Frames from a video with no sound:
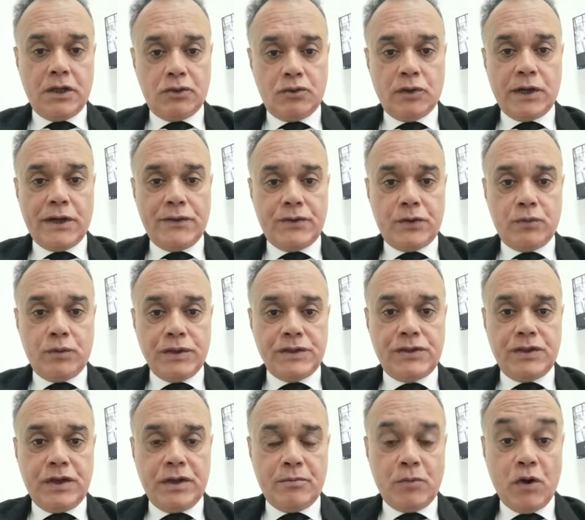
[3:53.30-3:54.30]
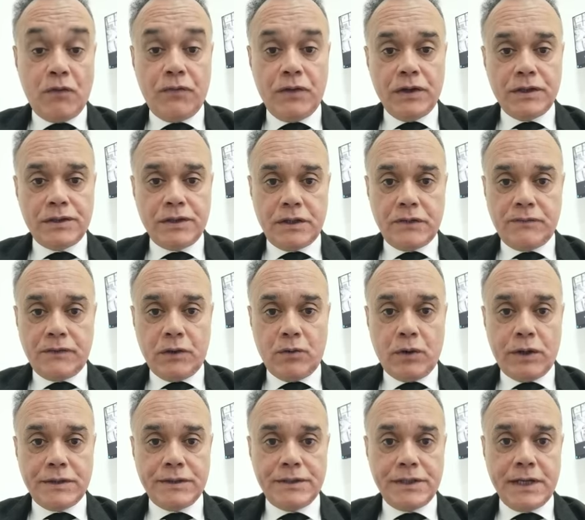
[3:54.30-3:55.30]
together with the Haemophilus
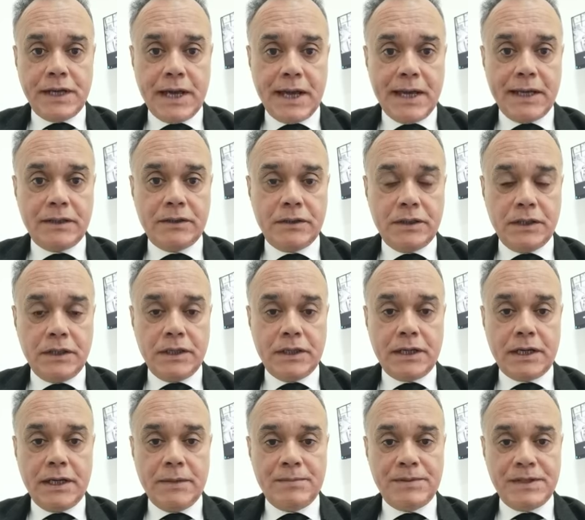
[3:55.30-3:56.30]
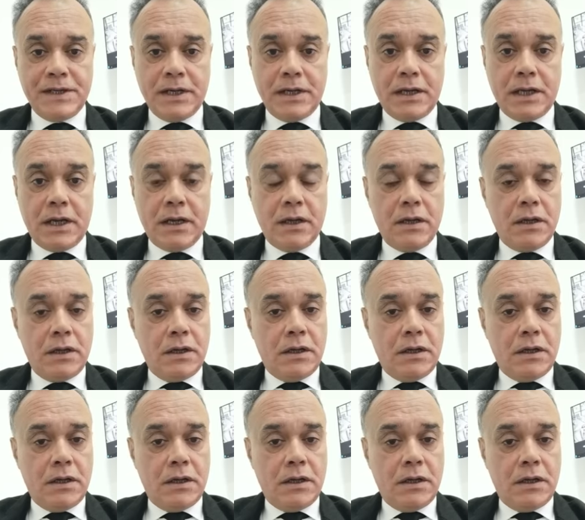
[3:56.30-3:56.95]
influenzae and the Klebsiella